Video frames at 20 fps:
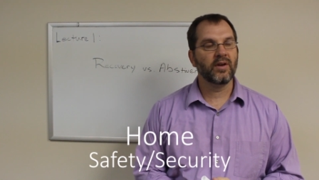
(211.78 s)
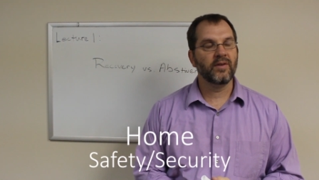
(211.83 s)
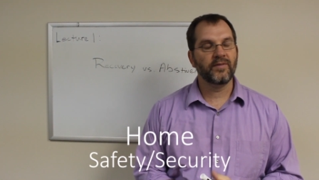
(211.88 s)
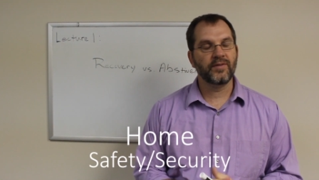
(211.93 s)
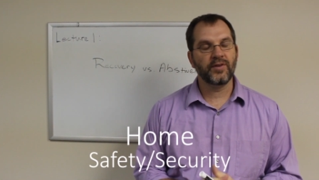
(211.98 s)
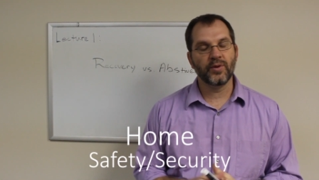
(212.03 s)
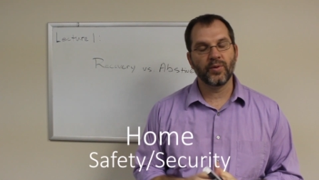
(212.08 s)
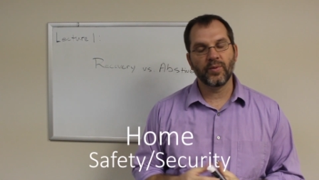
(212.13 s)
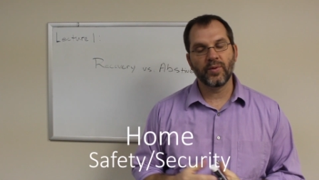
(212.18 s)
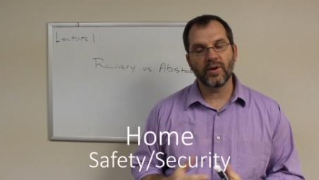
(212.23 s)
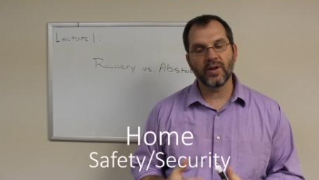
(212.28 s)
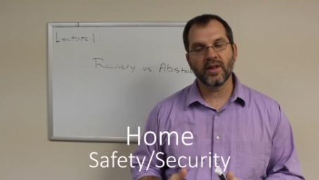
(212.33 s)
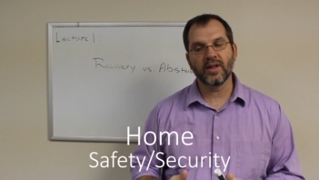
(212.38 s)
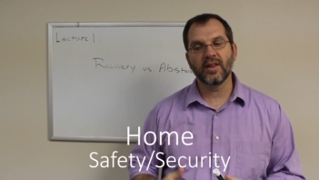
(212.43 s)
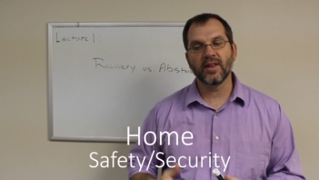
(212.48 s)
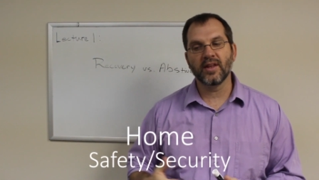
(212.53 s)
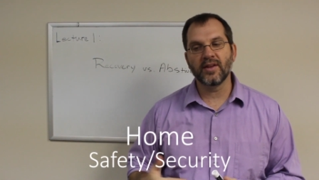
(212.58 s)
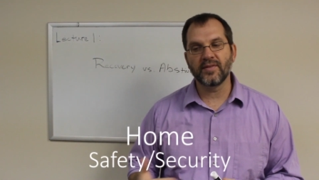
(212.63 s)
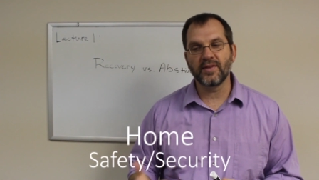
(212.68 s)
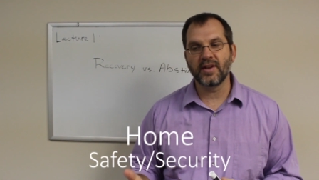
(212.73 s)
if you're
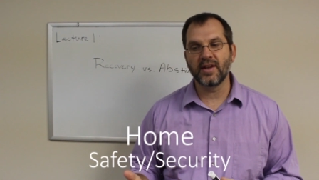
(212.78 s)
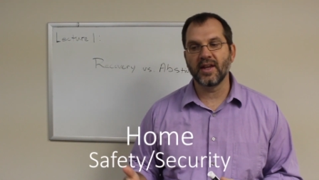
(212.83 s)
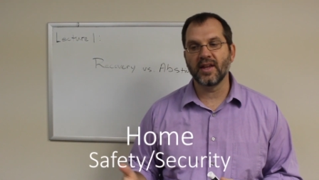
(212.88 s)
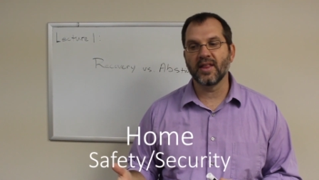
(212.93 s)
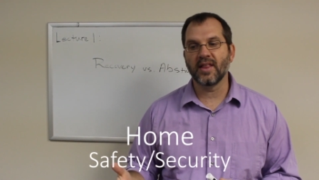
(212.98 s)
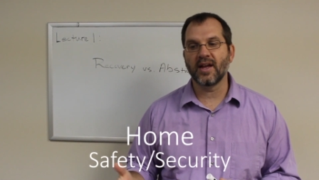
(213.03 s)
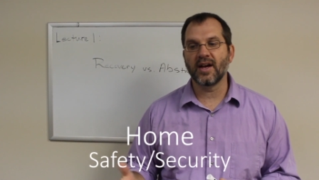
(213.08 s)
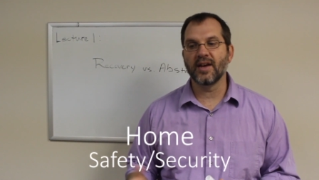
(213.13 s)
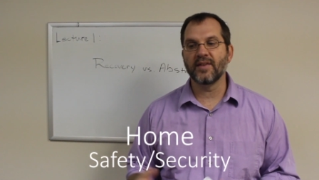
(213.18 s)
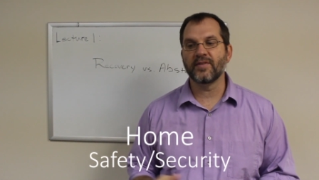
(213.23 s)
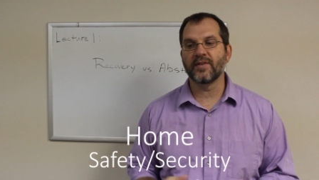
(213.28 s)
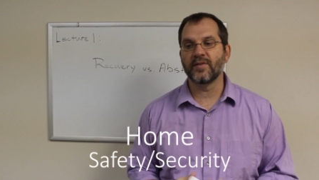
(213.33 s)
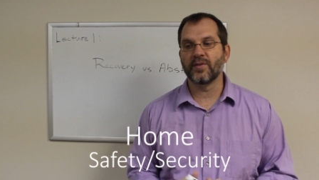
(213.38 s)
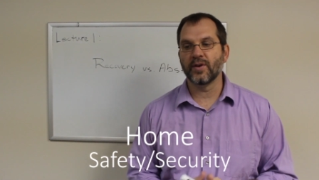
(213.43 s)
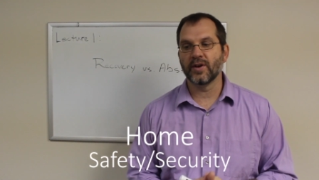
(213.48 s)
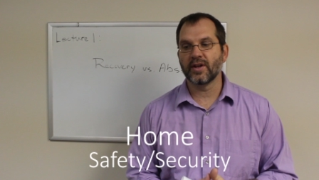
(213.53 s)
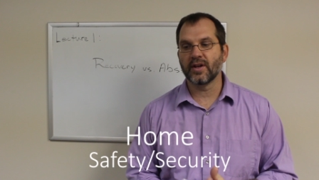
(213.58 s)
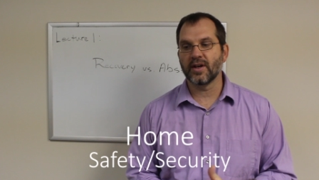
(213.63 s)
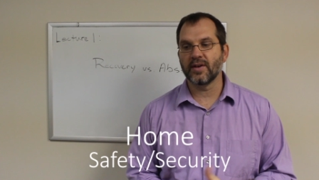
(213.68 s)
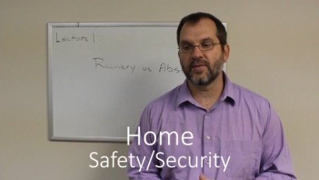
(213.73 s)
really living a life of
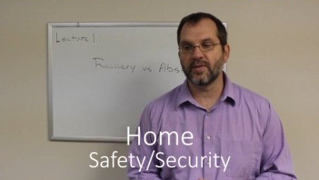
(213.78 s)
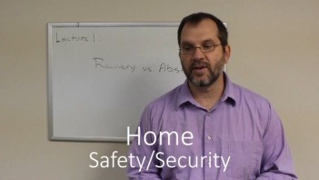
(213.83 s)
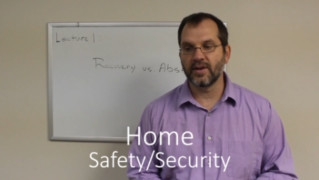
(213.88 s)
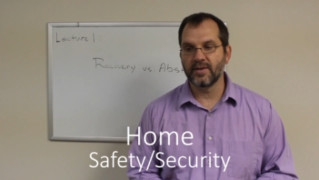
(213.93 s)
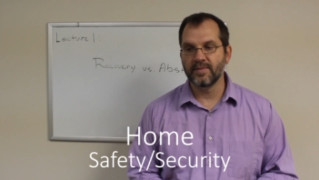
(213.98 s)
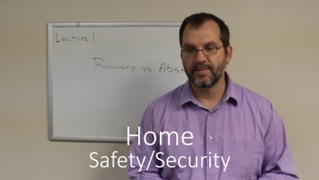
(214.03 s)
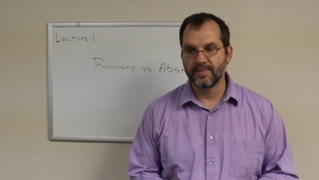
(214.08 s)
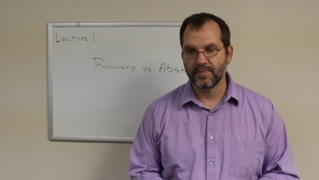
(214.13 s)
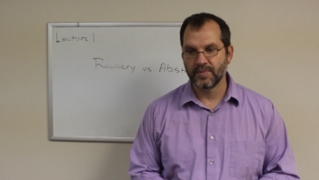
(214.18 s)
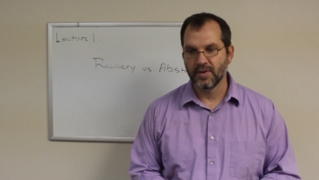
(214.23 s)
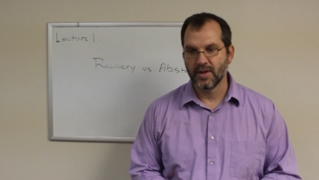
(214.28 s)
recovery,